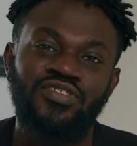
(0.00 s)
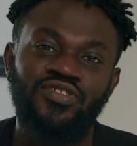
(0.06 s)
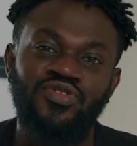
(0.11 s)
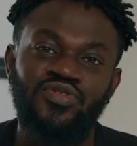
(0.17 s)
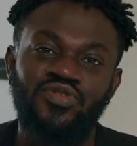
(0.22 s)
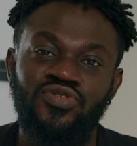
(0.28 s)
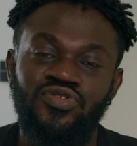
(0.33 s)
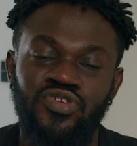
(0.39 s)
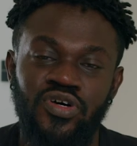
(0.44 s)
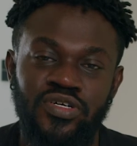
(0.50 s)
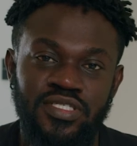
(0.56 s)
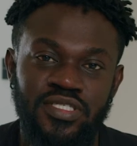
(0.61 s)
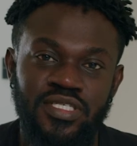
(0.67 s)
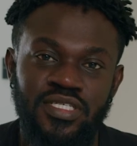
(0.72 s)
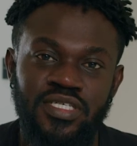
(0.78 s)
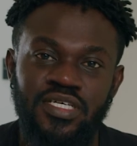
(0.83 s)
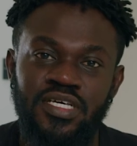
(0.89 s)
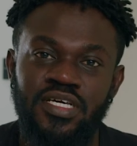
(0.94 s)
do
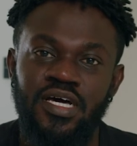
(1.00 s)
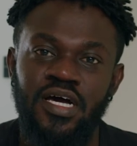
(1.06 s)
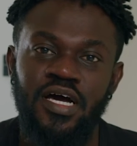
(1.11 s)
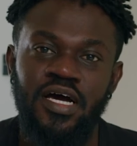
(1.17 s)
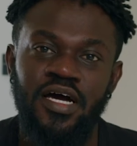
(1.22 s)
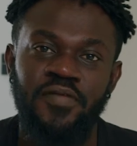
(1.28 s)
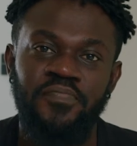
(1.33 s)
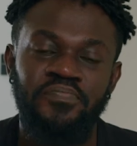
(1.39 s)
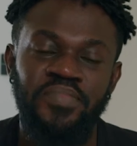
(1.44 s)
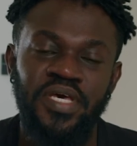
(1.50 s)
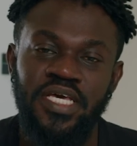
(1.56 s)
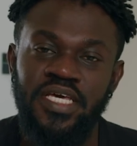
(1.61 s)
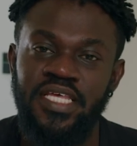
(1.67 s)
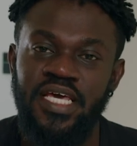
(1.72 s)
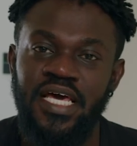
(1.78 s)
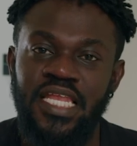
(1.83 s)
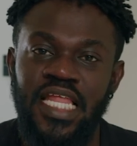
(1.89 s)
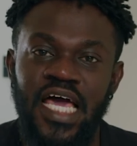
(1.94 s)
not make
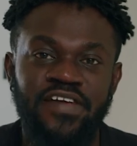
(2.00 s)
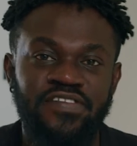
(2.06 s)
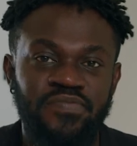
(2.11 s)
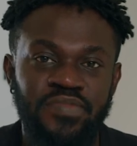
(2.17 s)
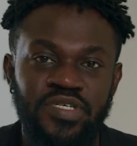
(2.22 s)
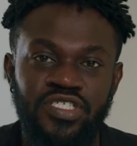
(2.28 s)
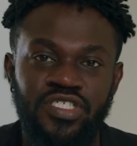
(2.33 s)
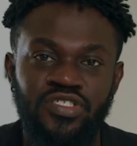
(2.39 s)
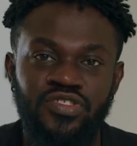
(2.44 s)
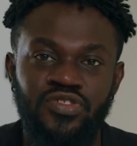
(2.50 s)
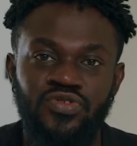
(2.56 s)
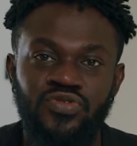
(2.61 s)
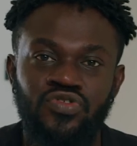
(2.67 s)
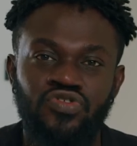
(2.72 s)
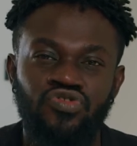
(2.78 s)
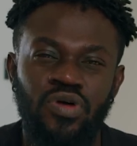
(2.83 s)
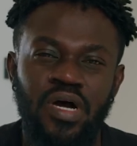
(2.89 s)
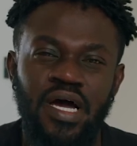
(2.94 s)
it their life's mission to
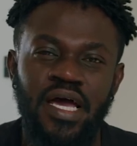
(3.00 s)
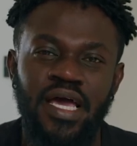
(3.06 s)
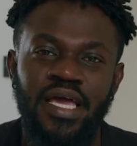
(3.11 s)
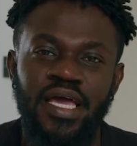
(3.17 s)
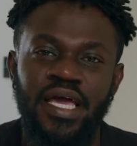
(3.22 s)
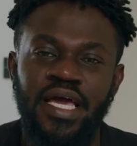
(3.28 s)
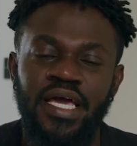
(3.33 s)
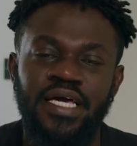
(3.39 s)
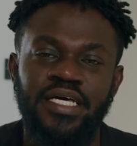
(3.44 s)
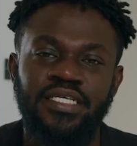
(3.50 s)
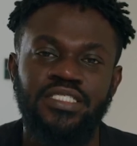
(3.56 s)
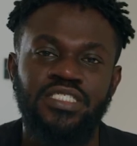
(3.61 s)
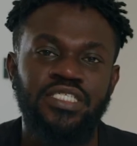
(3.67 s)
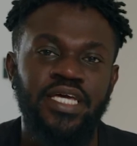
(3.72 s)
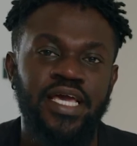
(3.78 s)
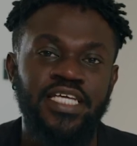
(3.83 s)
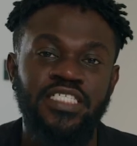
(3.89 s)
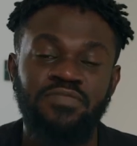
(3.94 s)
try and
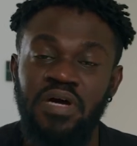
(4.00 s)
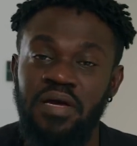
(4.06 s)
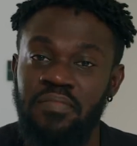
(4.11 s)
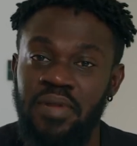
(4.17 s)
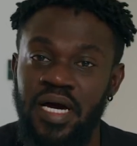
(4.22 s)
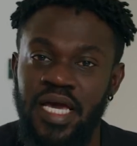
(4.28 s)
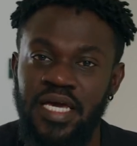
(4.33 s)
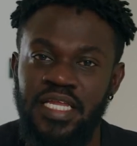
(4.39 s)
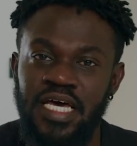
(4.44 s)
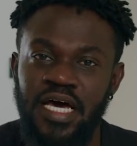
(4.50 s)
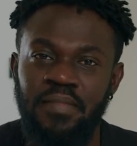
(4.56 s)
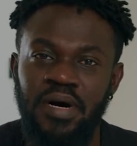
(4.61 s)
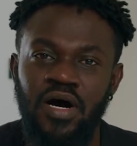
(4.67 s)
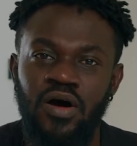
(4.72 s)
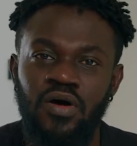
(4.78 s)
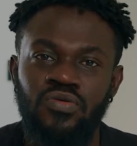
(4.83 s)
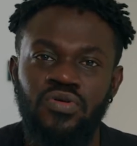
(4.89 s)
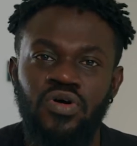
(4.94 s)
change my mind
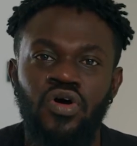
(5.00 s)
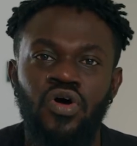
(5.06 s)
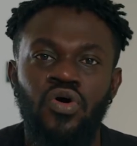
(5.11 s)
about